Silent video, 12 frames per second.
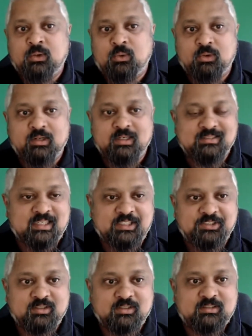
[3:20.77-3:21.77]

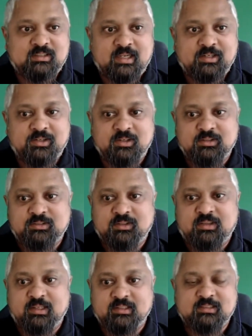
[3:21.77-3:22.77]
organizational standards are
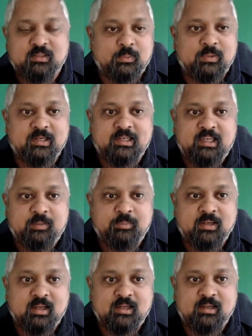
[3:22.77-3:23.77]
things that we want to keep
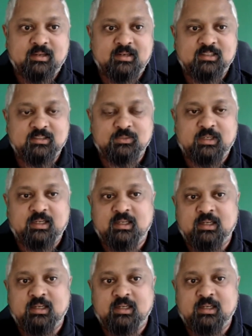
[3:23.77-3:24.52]
an eye on as we